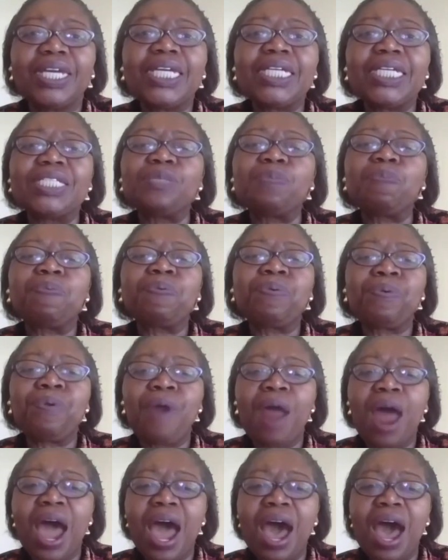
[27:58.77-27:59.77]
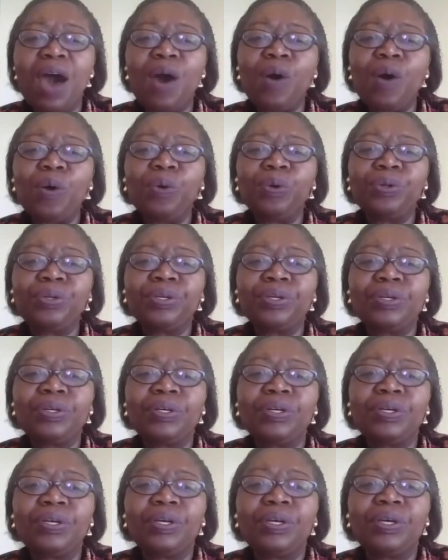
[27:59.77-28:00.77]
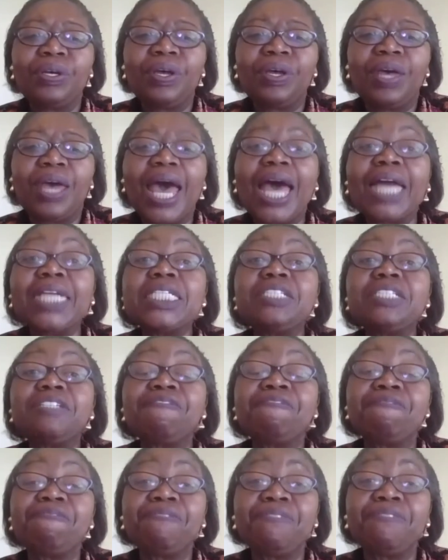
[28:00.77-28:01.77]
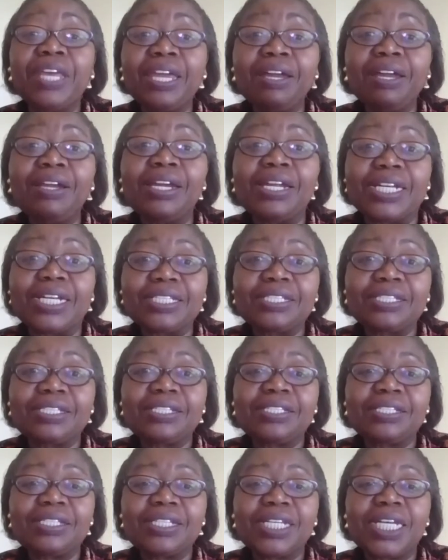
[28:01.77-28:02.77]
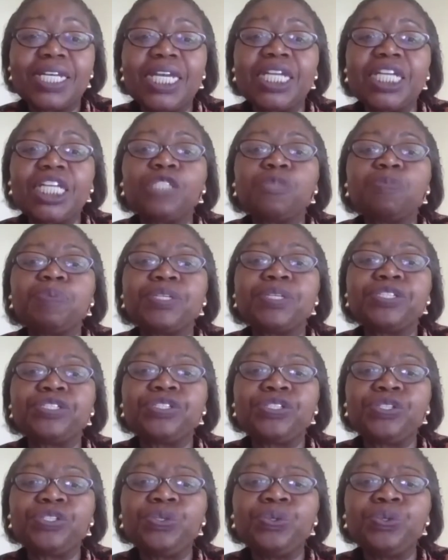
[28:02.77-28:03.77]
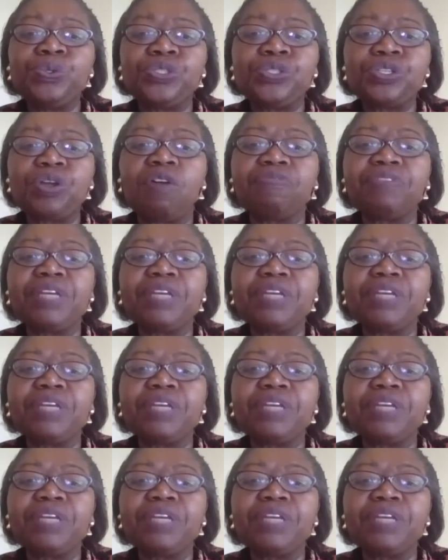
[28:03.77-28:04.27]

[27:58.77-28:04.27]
is proud, and is fearless in its pursuit of